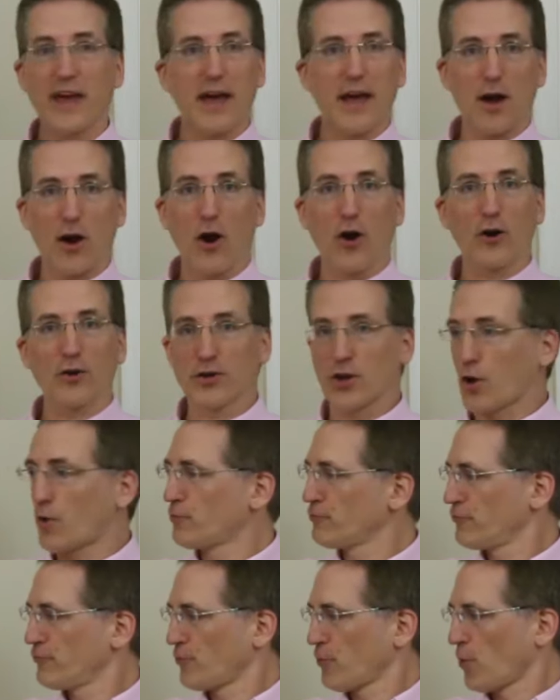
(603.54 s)
they are
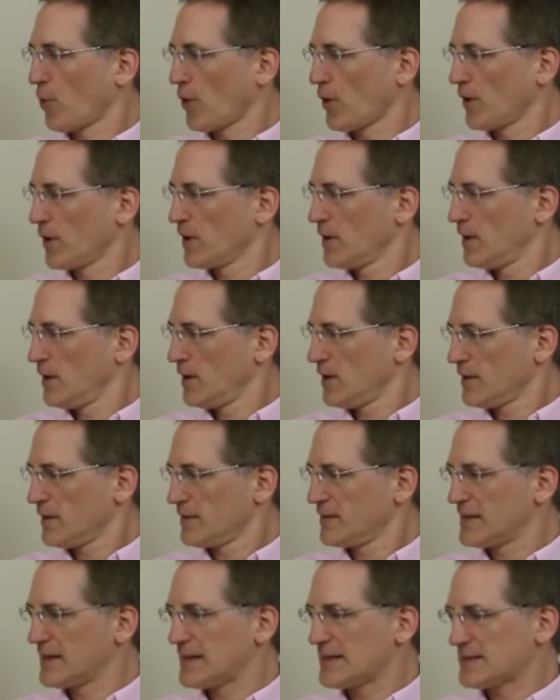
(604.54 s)
known for
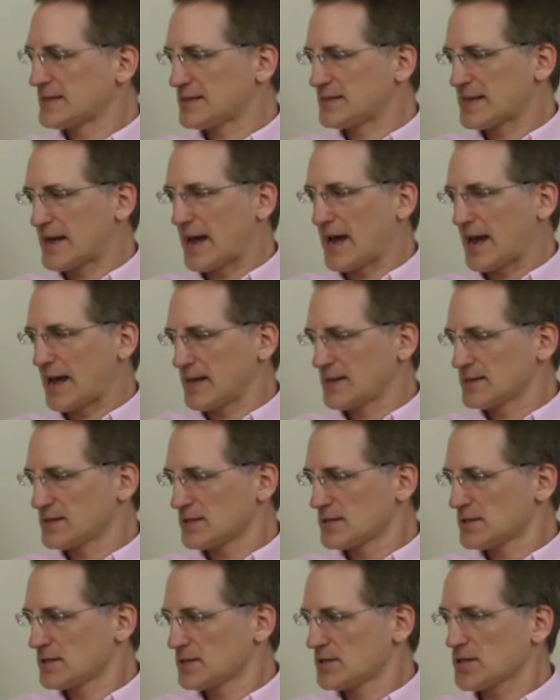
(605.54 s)
these
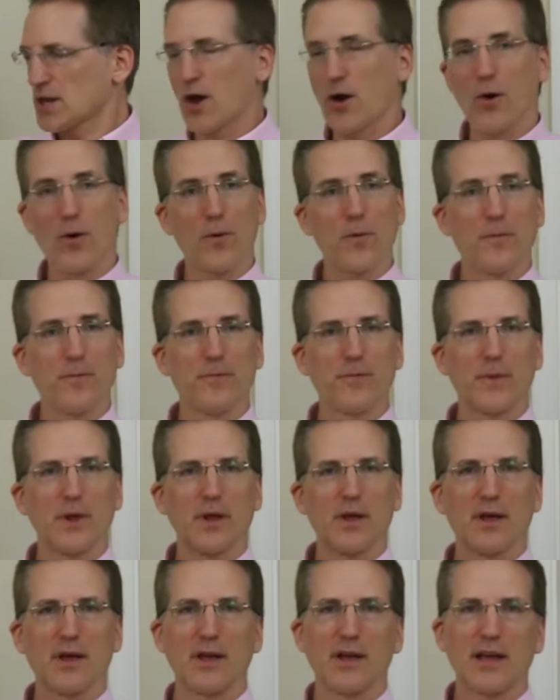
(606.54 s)
days. So
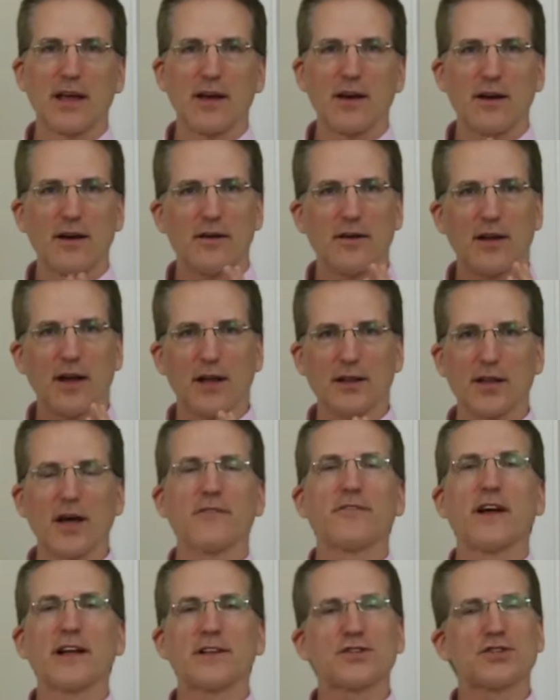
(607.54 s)
I
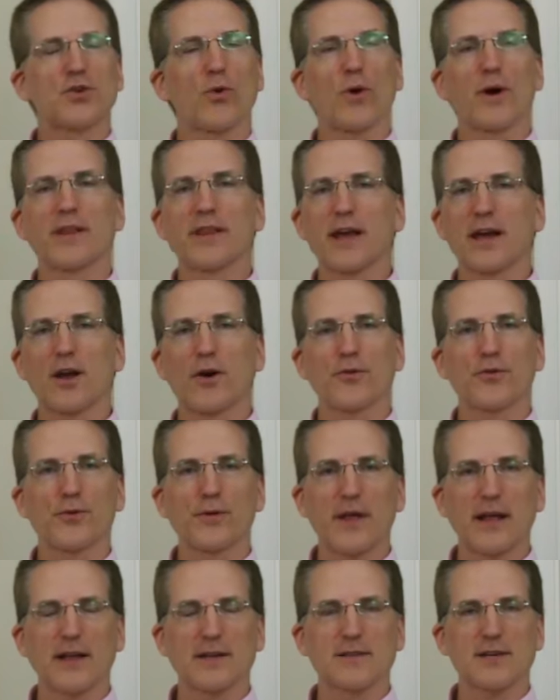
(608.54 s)
love that story. They go through
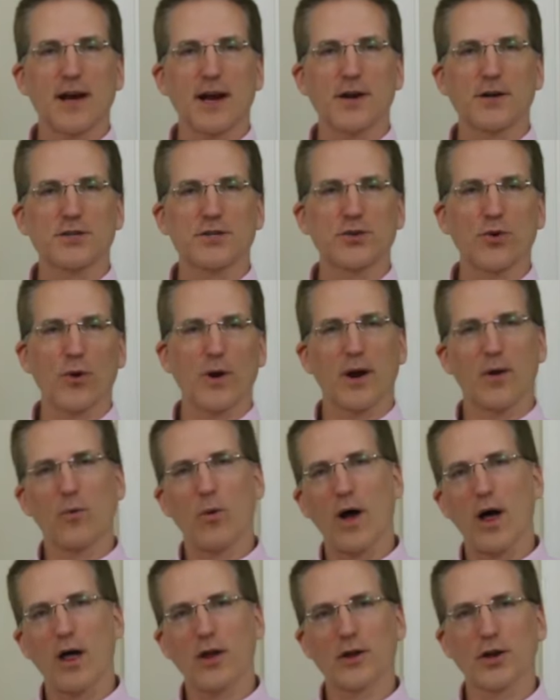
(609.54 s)
that entire story
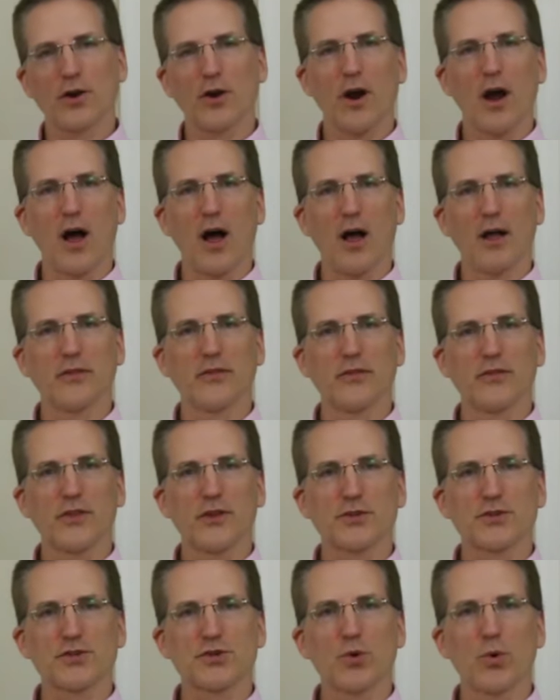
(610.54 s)
while you're on
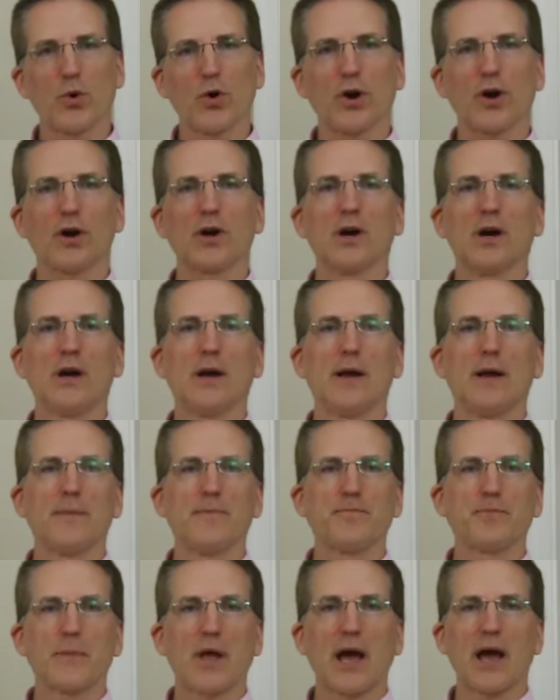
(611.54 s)
the tour.
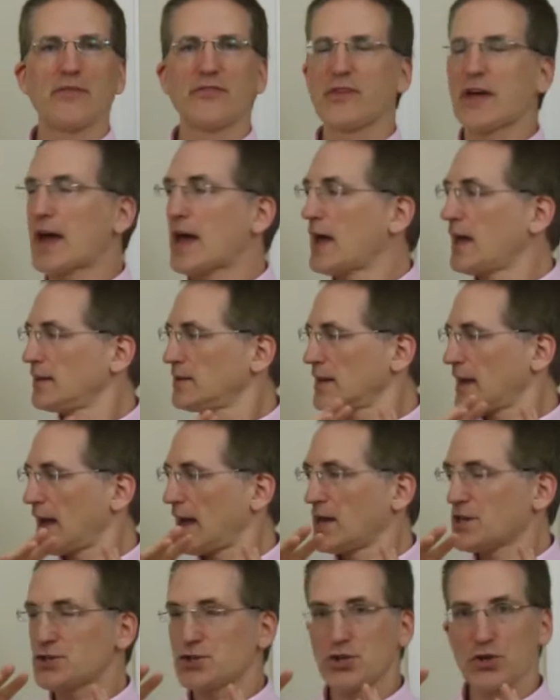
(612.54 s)
And then
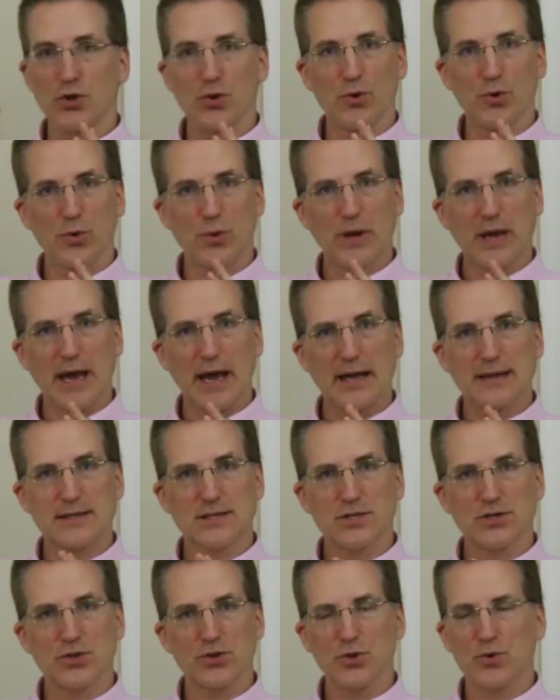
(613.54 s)
as you
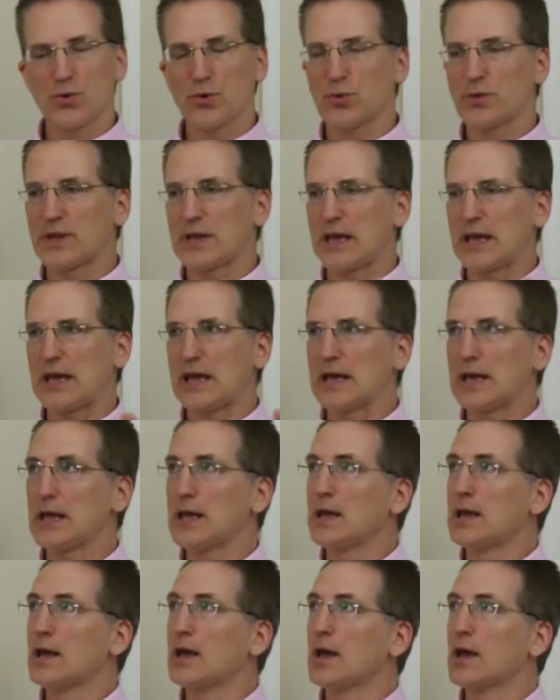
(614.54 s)
get to the